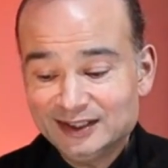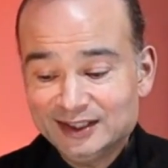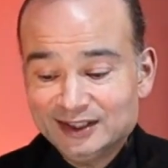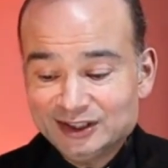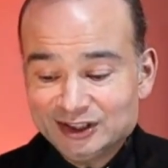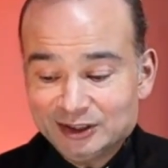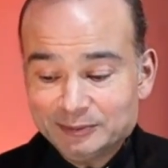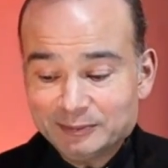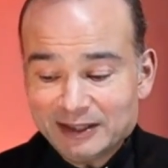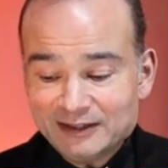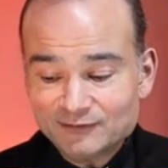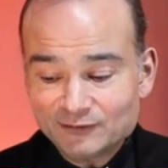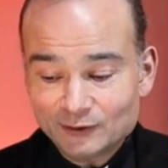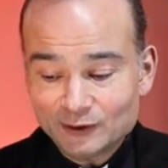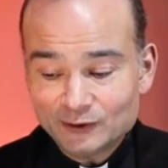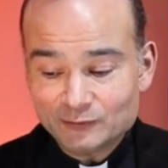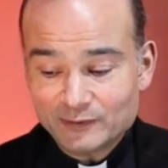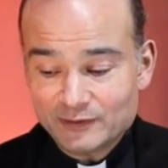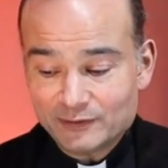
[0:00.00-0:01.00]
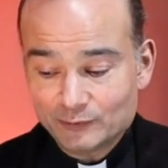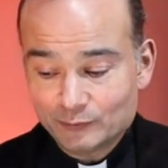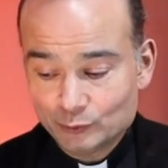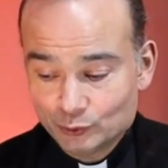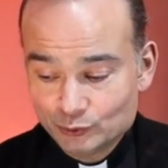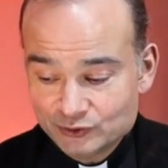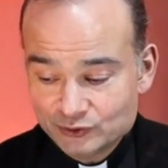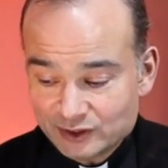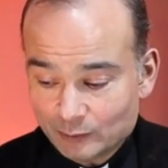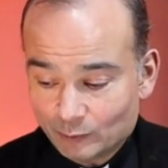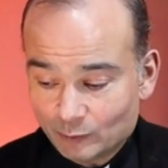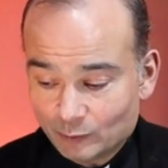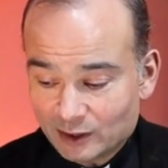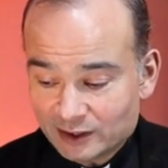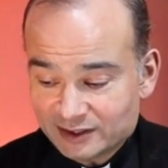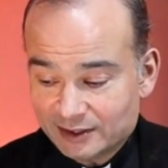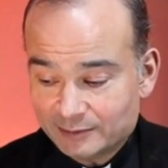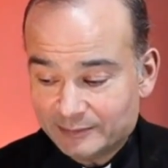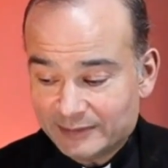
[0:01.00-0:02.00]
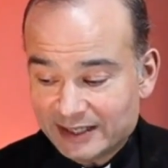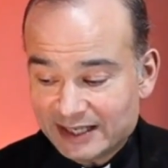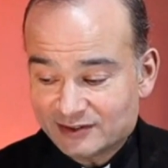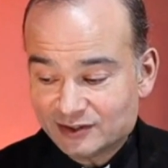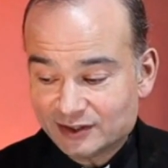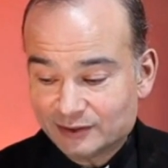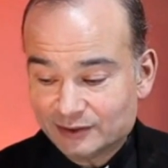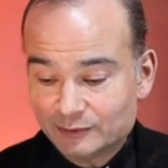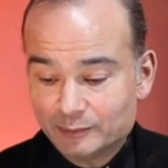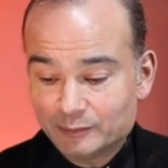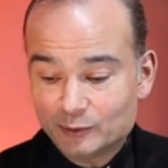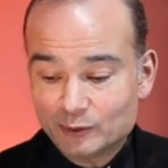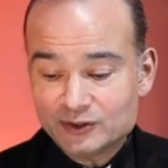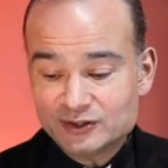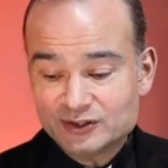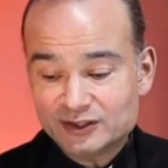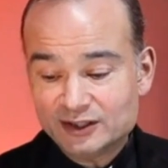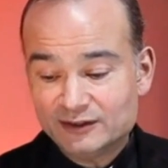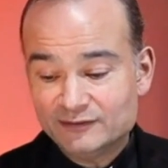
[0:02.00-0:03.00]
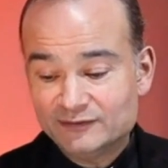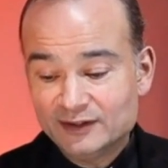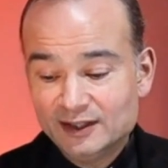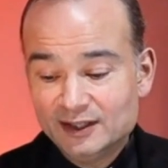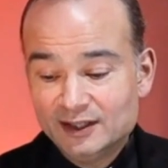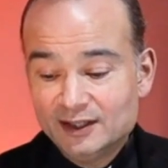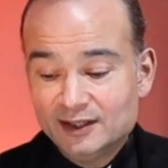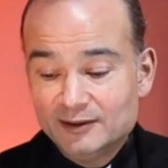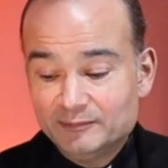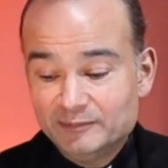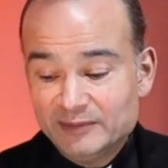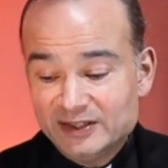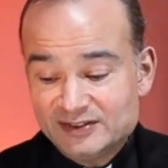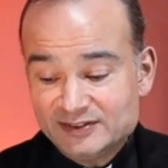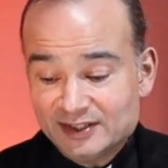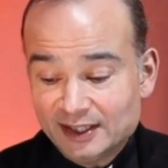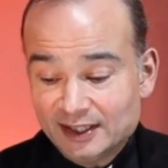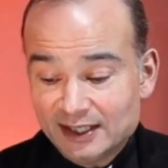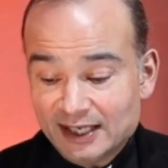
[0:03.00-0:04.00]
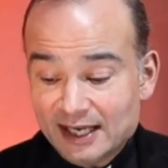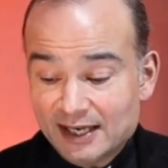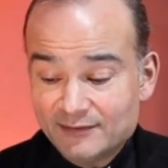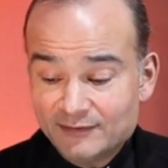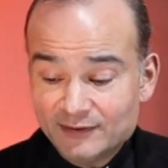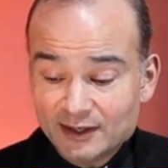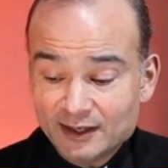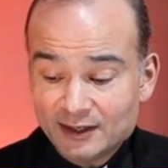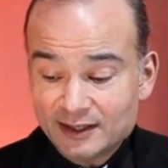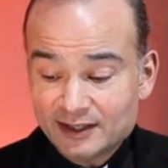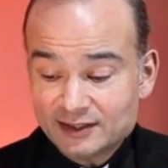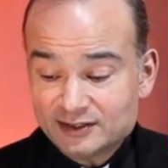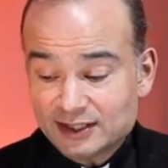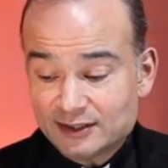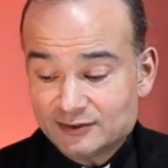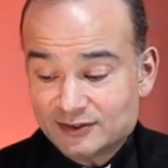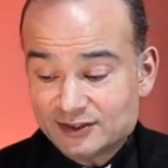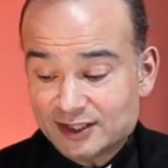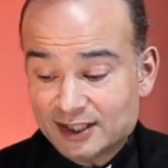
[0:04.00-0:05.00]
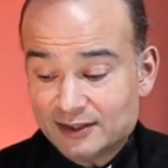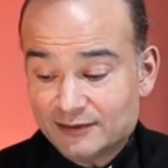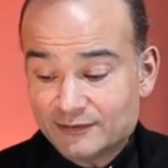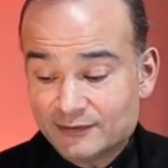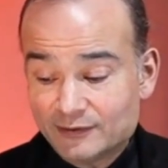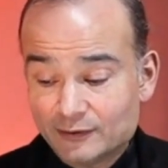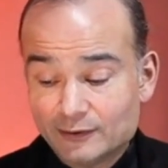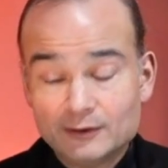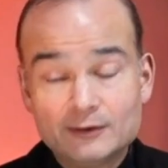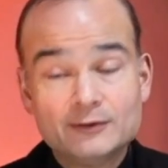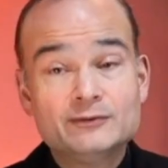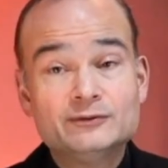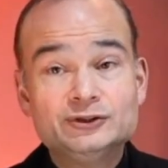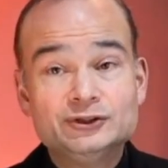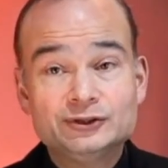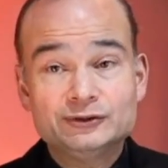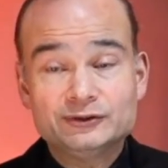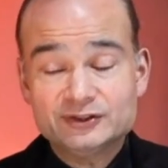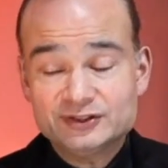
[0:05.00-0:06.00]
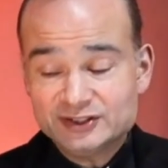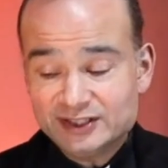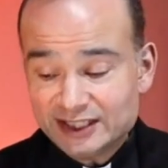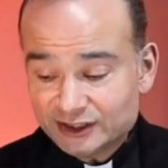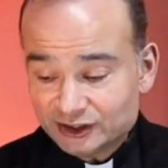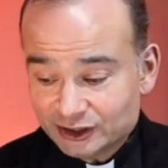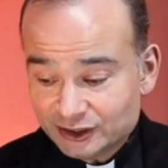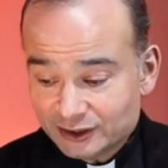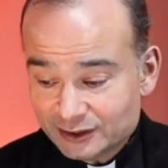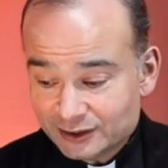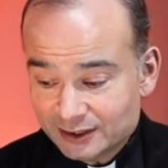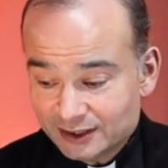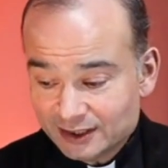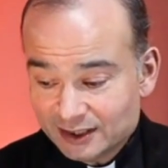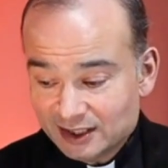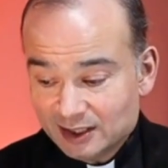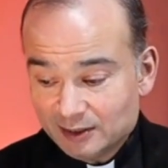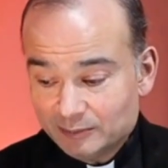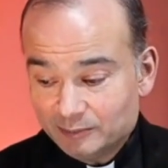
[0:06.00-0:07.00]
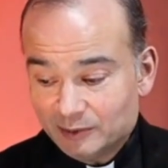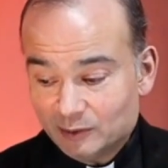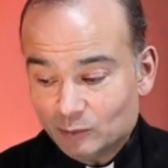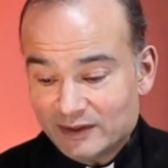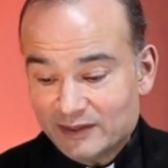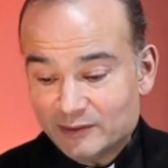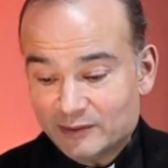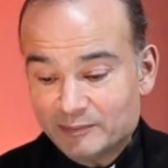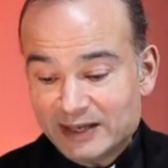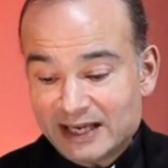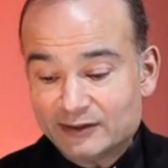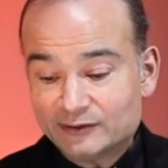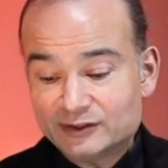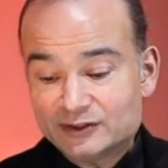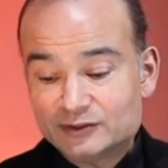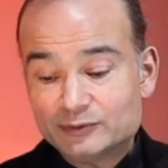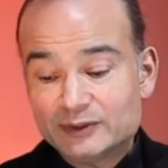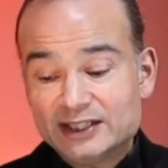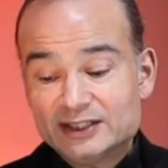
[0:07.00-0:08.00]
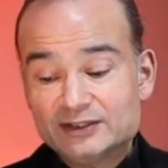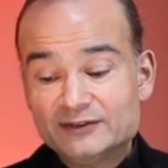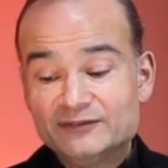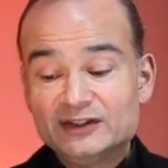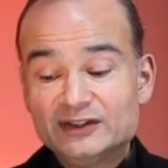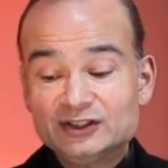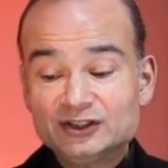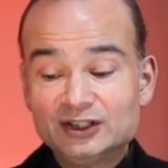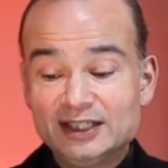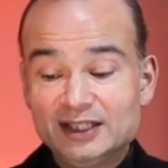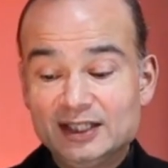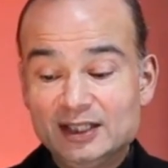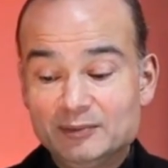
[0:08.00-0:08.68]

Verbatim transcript: She might flirt with the rules somewhat in amassing reports of missing avionics outside of her own jurisdiction, but when the matter is raised officially